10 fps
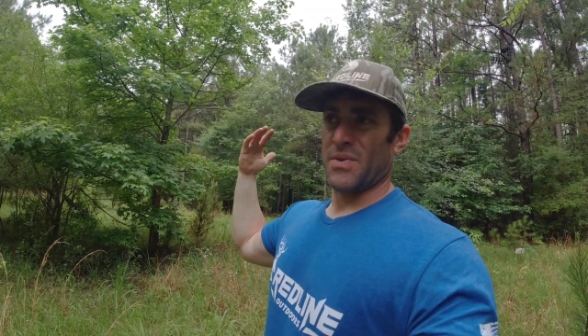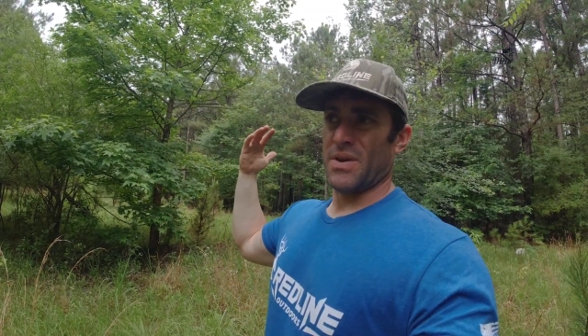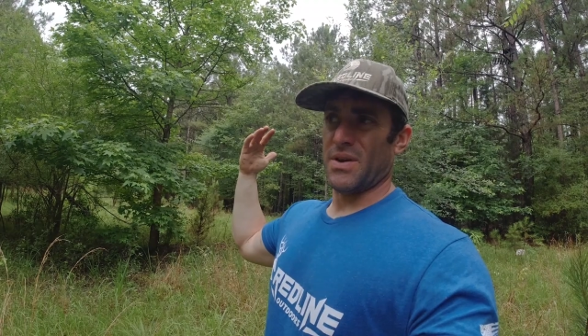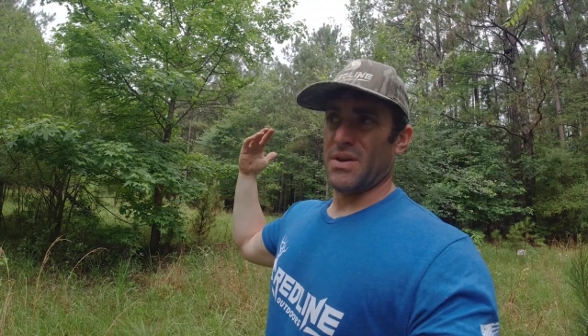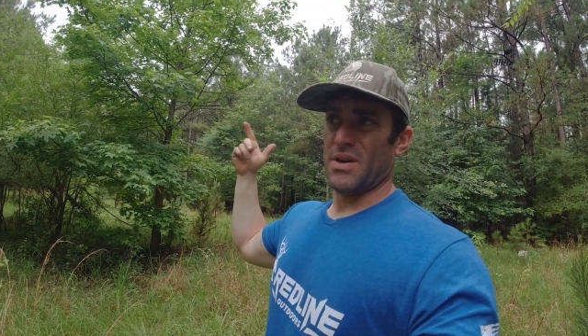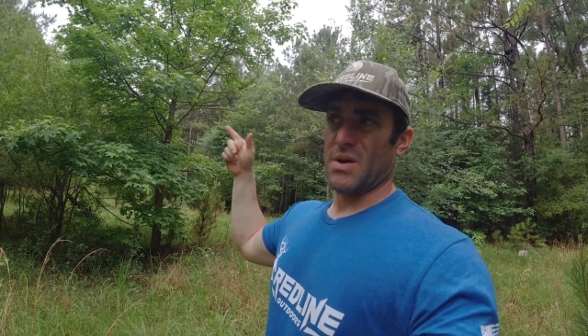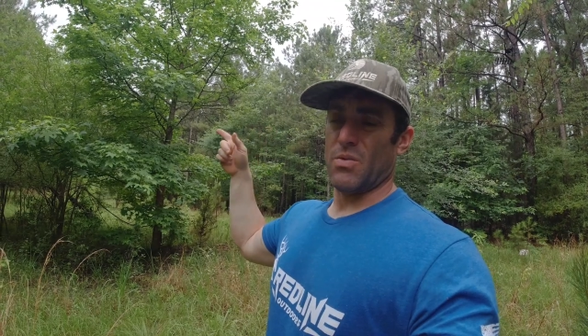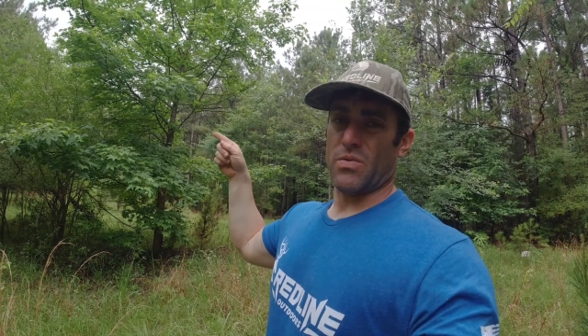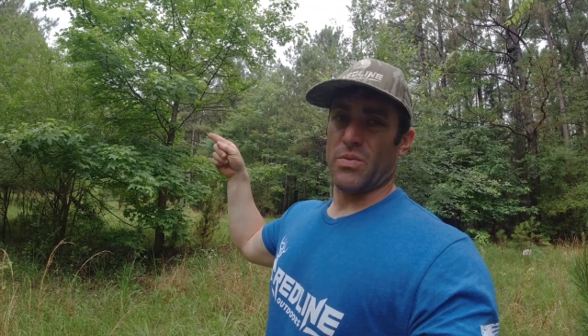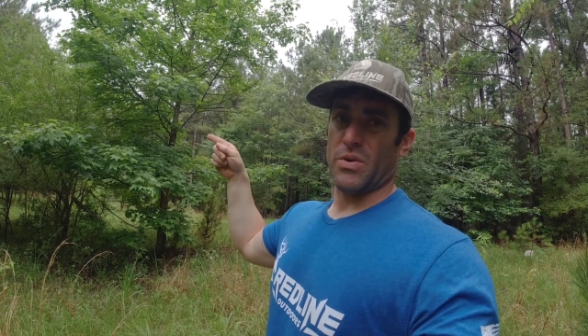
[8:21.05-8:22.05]
okay,
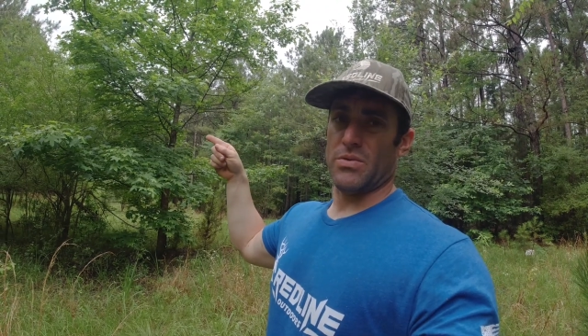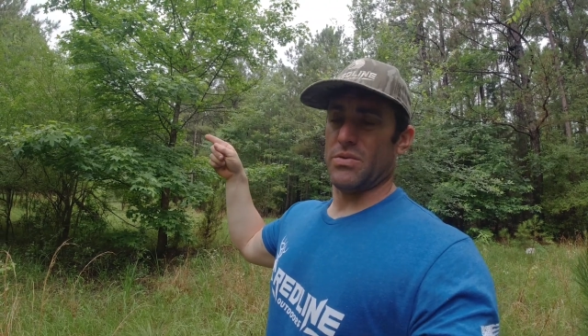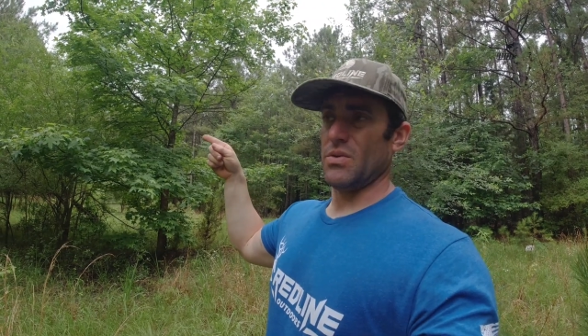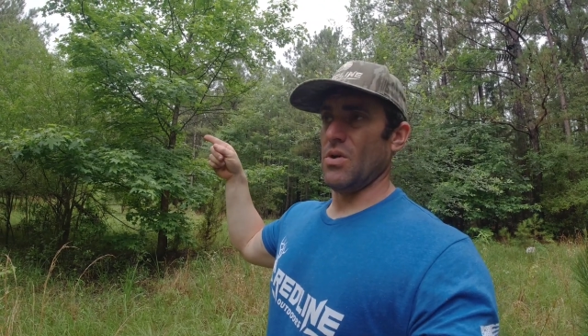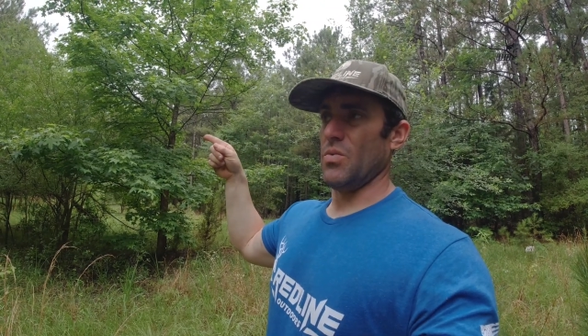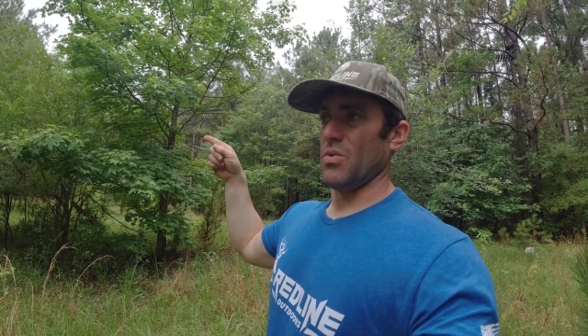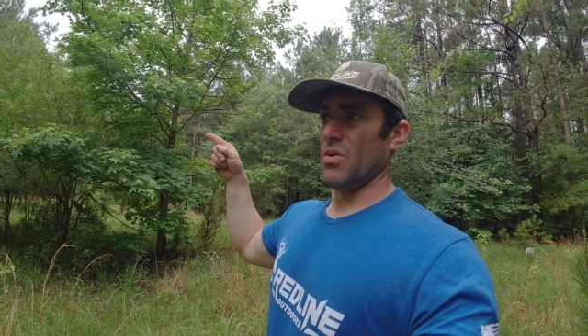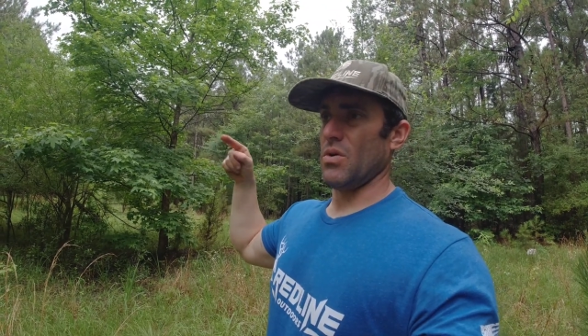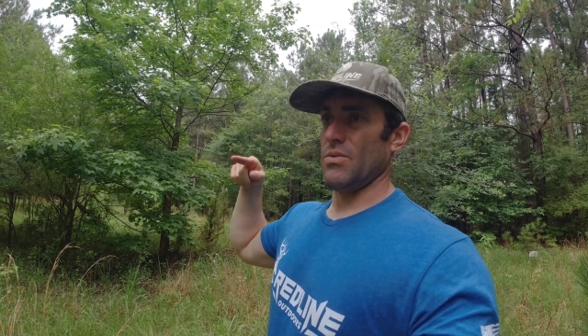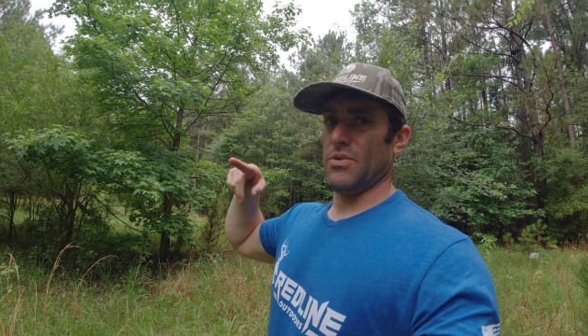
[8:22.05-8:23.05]
coming from those open
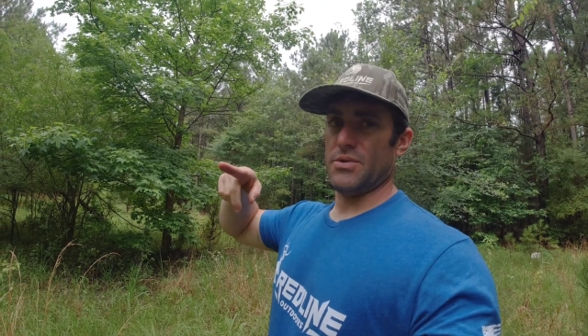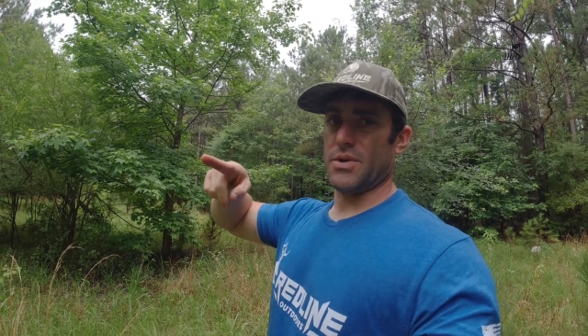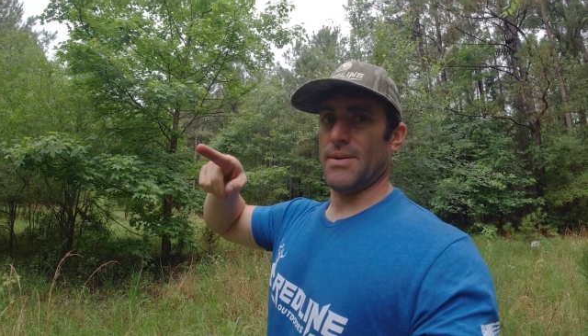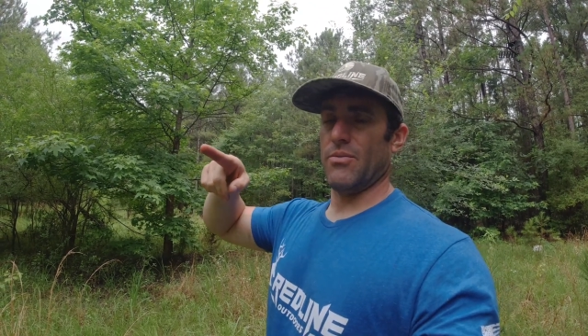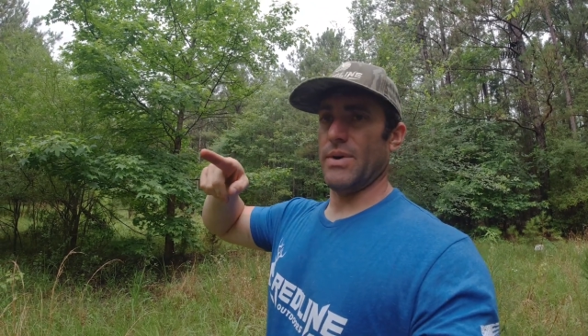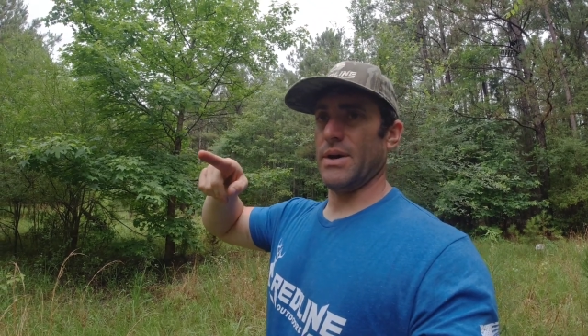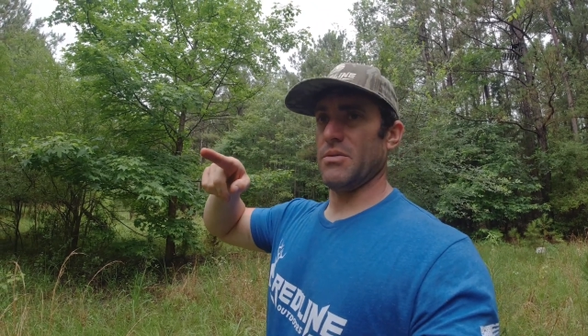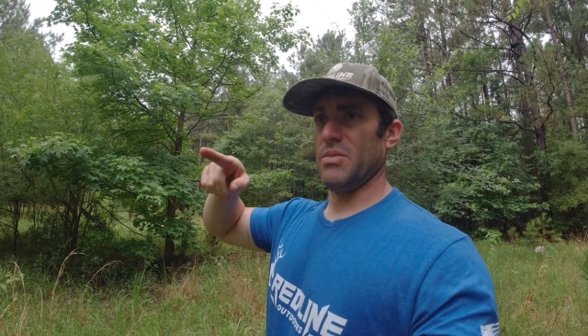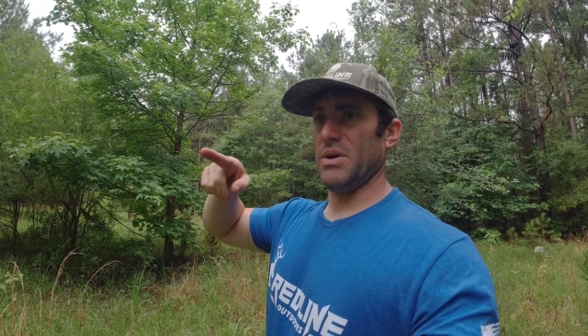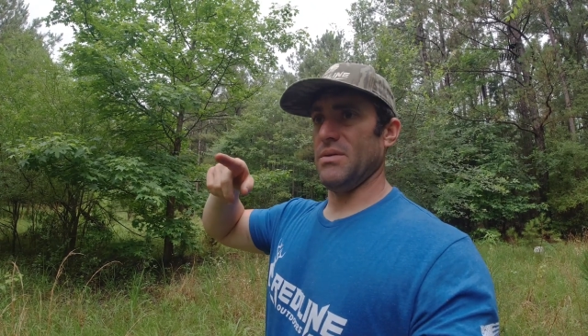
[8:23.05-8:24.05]
hardwoods, coming back
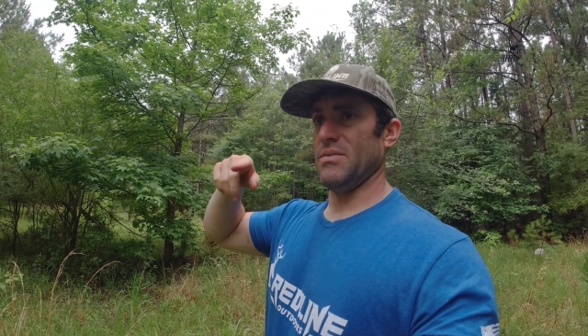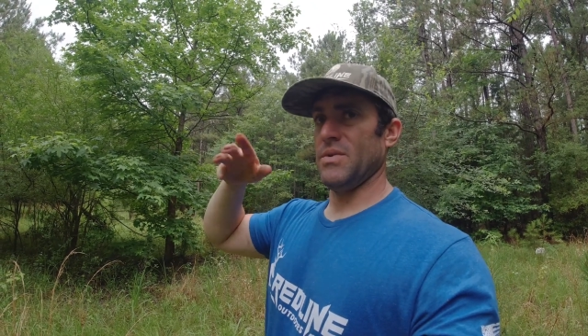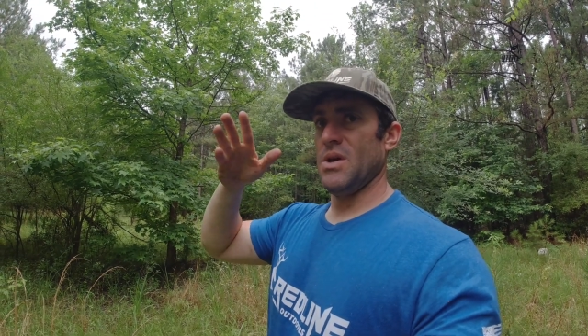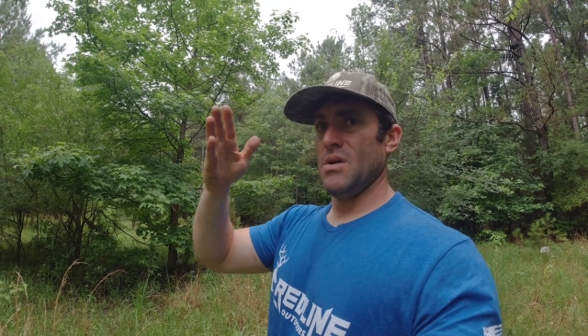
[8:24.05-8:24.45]
to bedding.